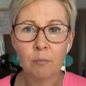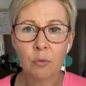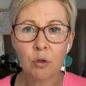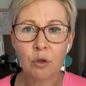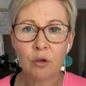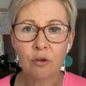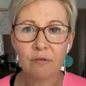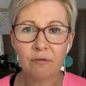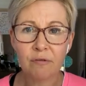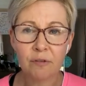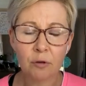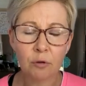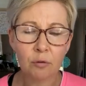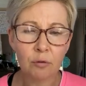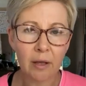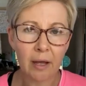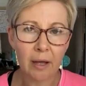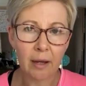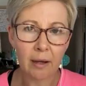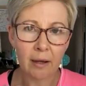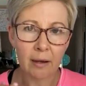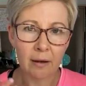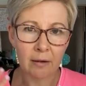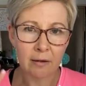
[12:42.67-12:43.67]
you feel
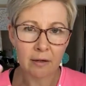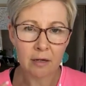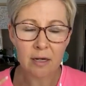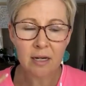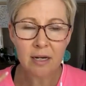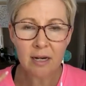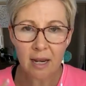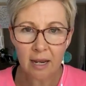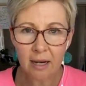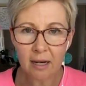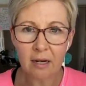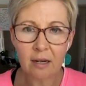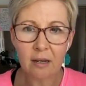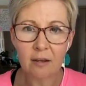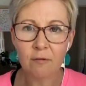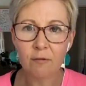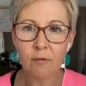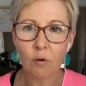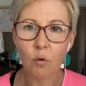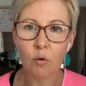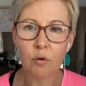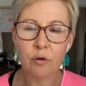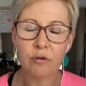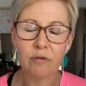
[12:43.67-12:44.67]
negative,
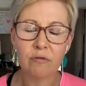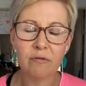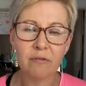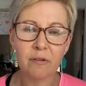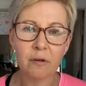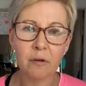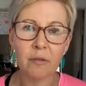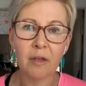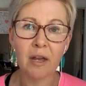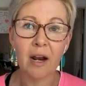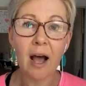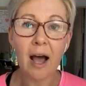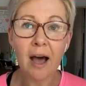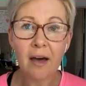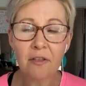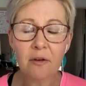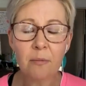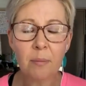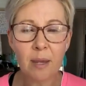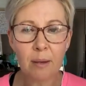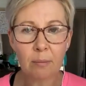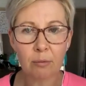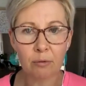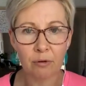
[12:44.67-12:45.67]
or you feel that
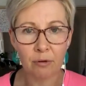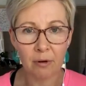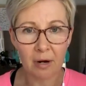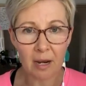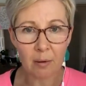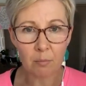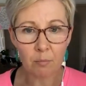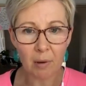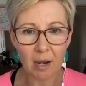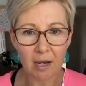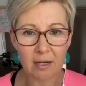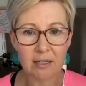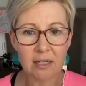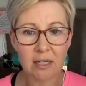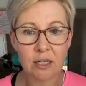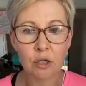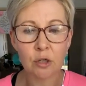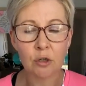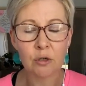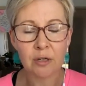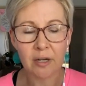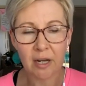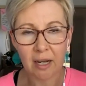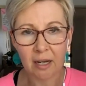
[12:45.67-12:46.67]
other people are impacting
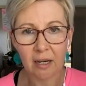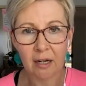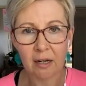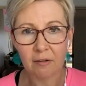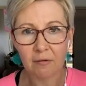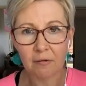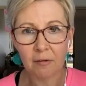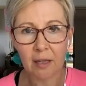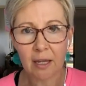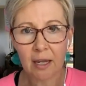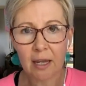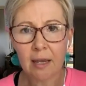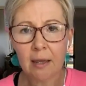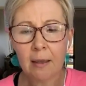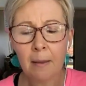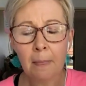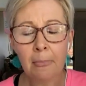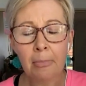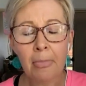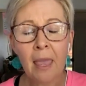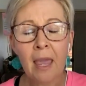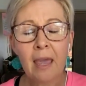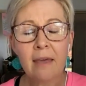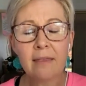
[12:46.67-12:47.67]
you negatively,
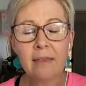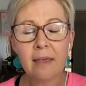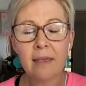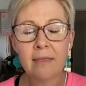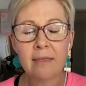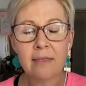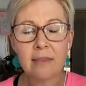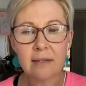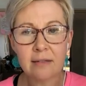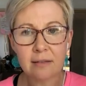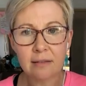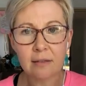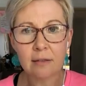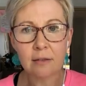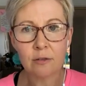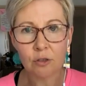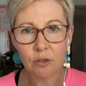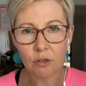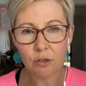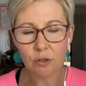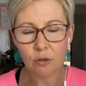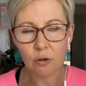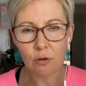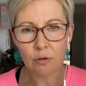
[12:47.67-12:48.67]
then this is
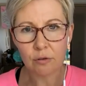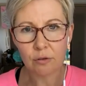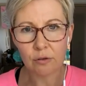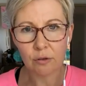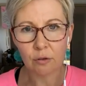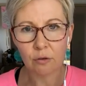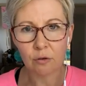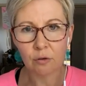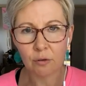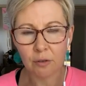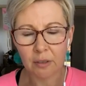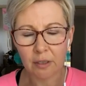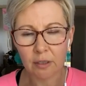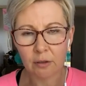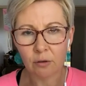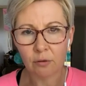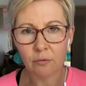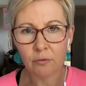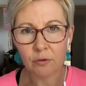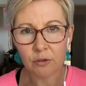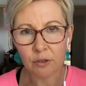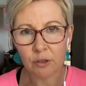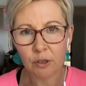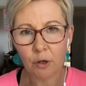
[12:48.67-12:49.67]
so, so
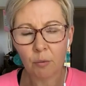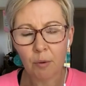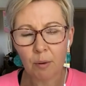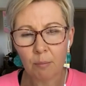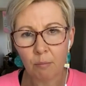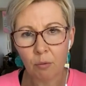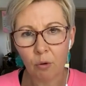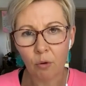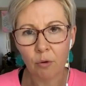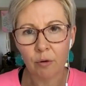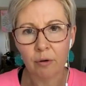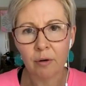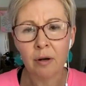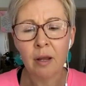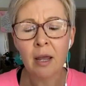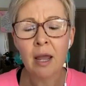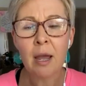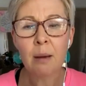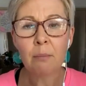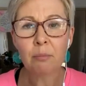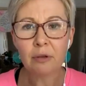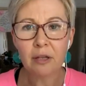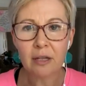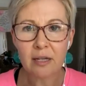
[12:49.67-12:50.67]
critical, so important.
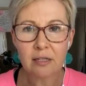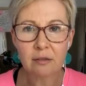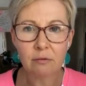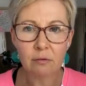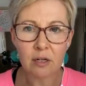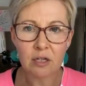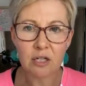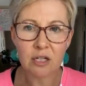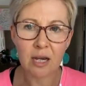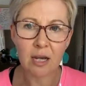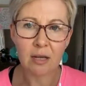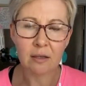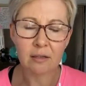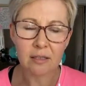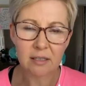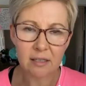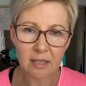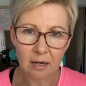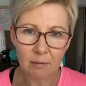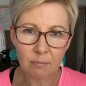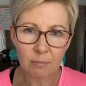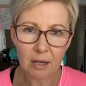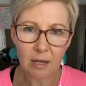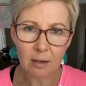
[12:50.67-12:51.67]
Please reach out,
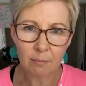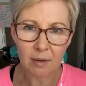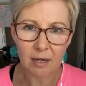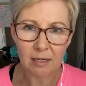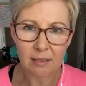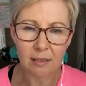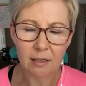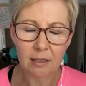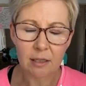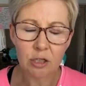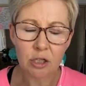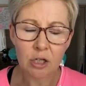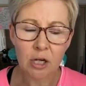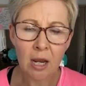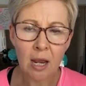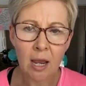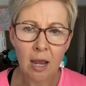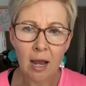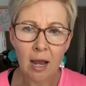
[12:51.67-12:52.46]
send me a message.